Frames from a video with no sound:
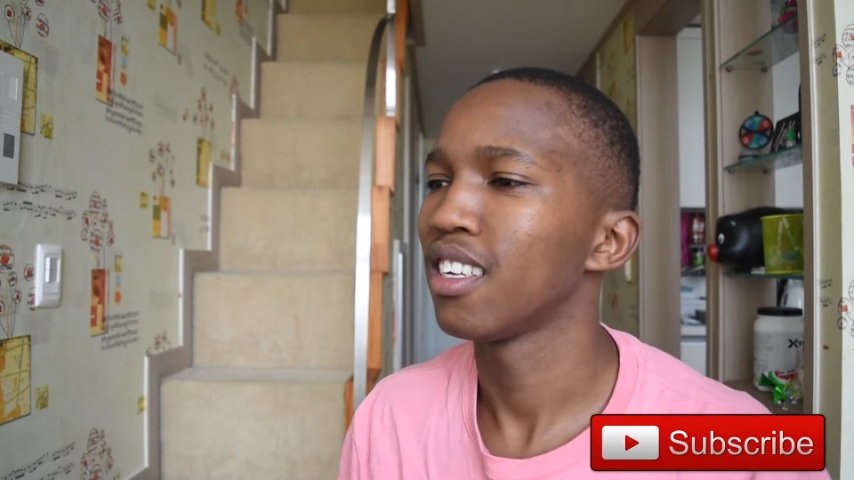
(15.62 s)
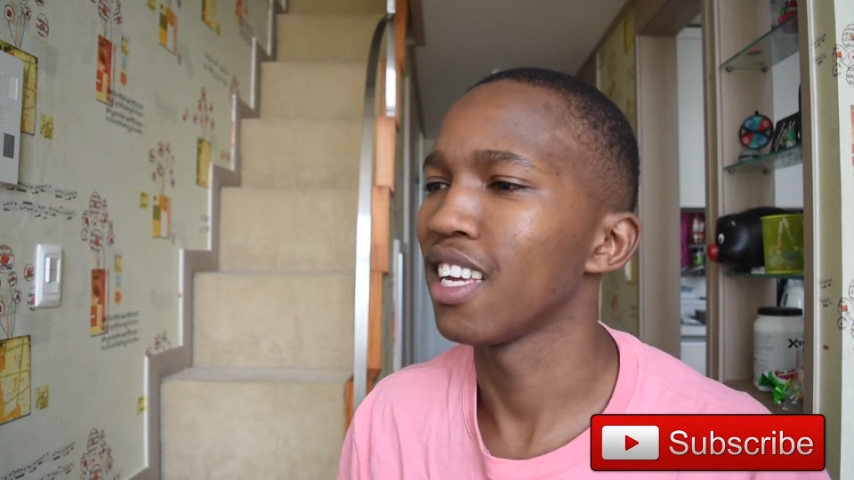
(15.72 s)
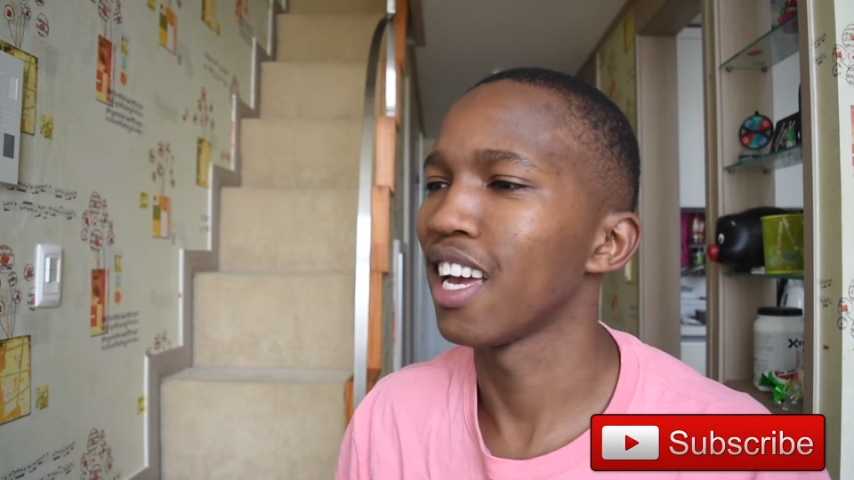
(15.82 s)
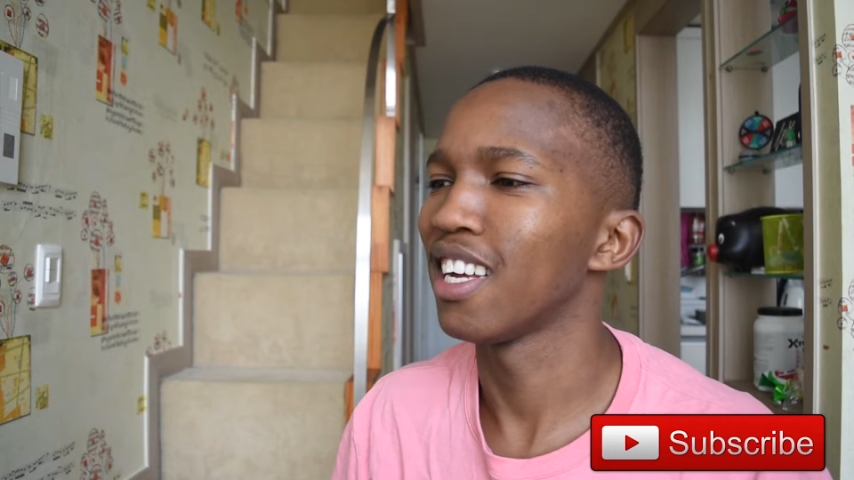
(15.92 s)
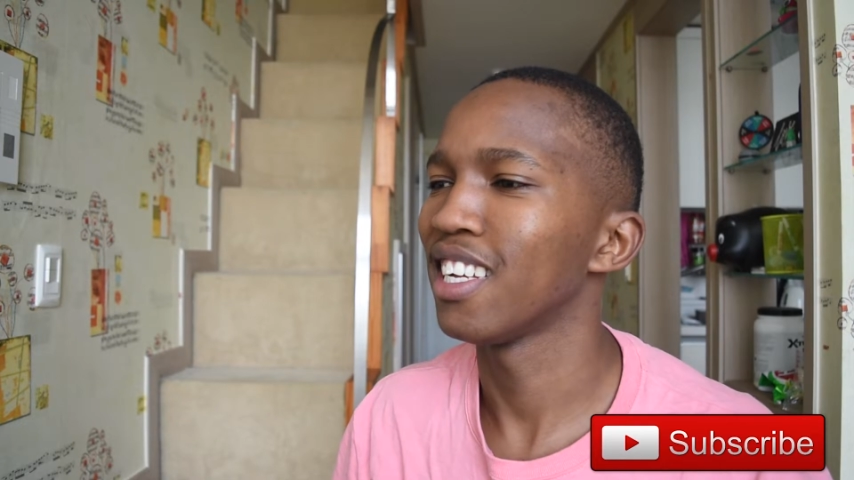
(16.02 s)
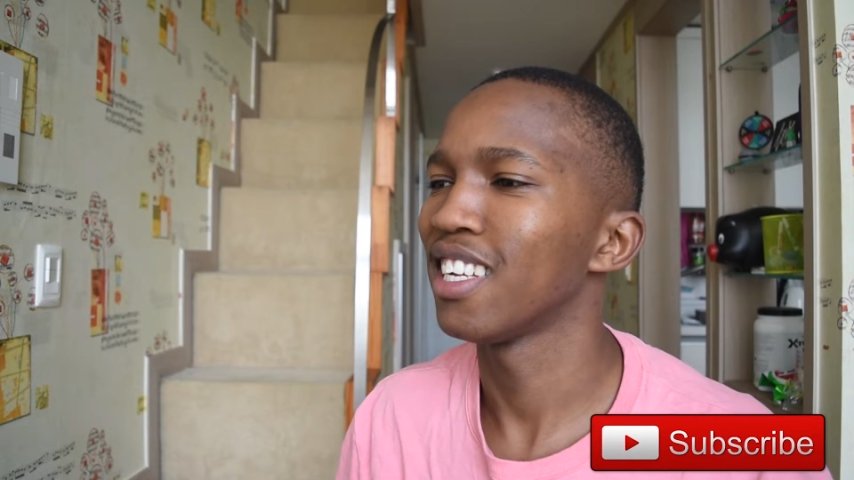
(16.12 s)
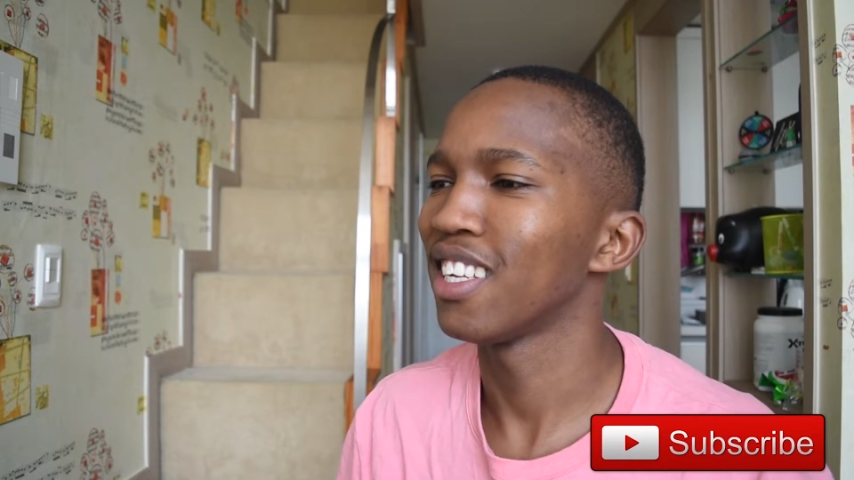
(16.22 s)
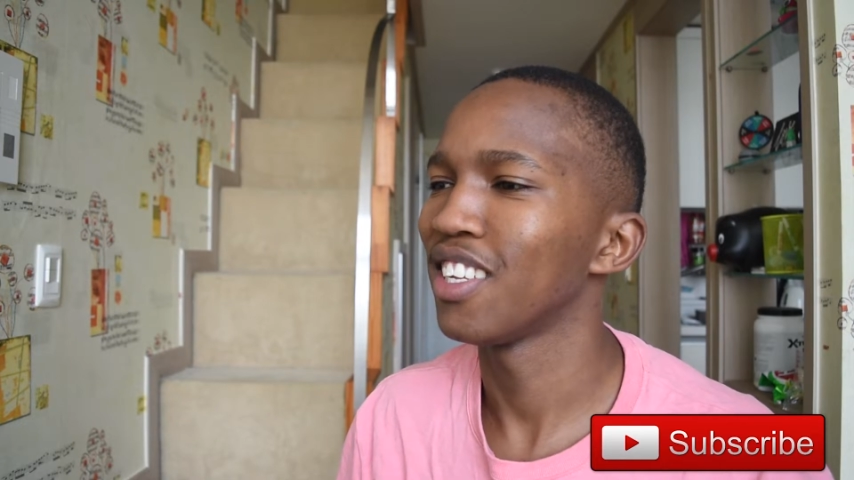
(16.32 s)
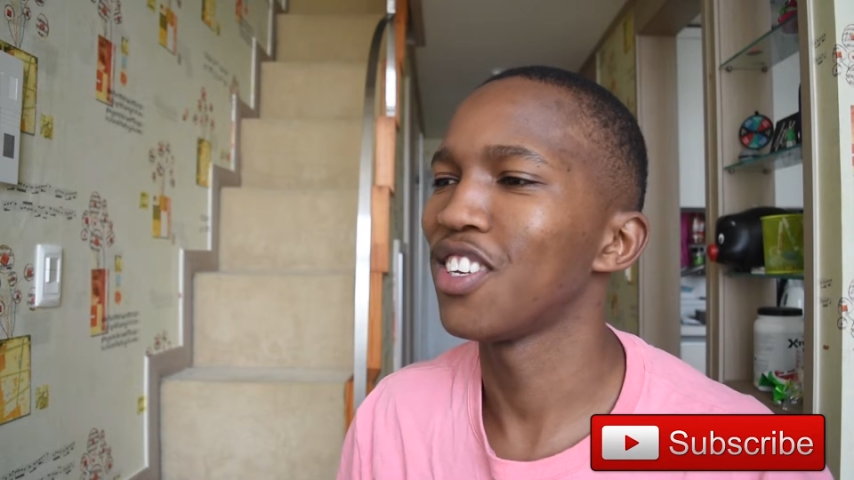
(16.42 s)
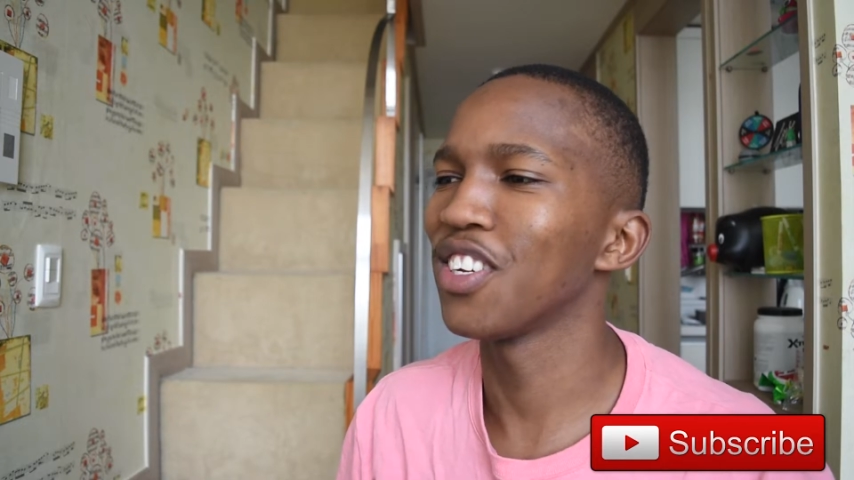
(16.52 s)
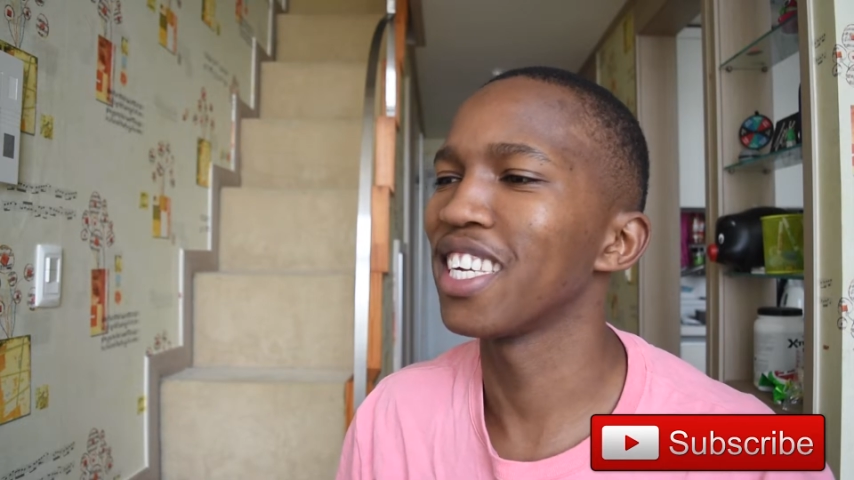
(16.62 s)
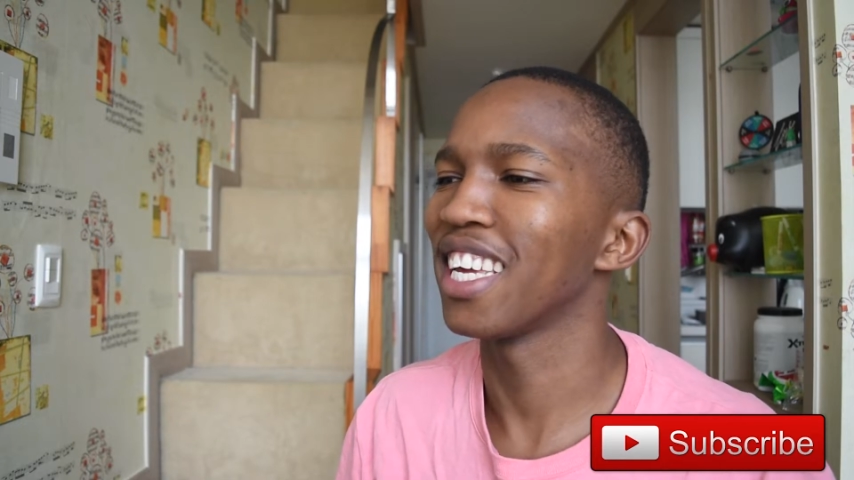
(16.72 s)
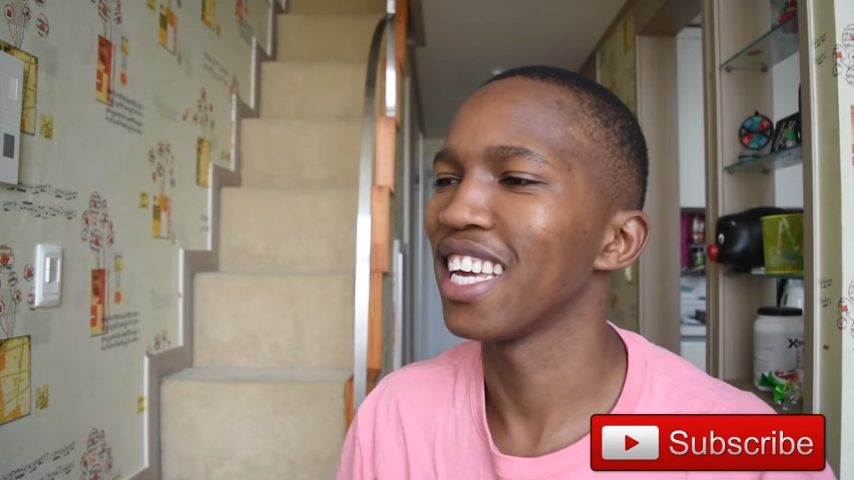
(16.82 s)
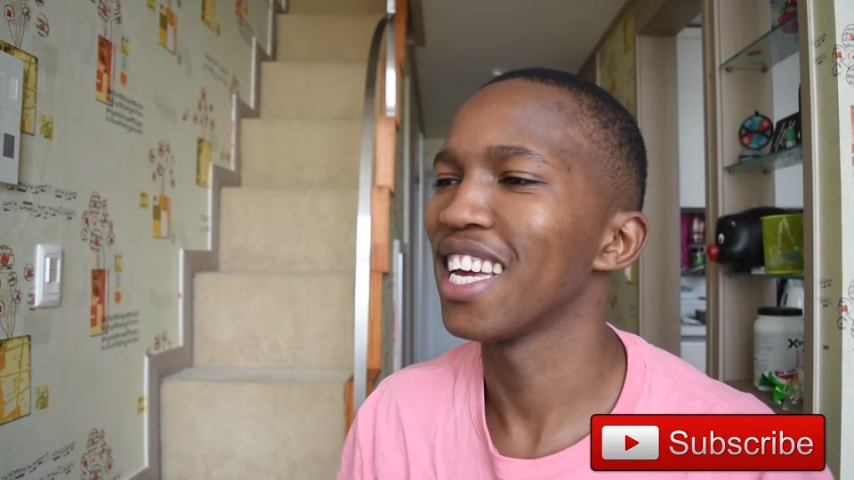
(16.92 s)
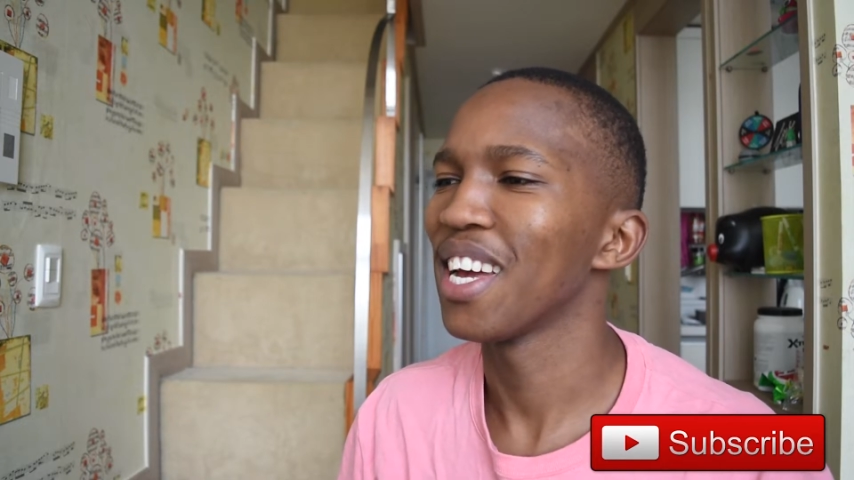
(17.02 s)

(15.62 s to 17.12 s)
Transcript: Yeah, Tuki.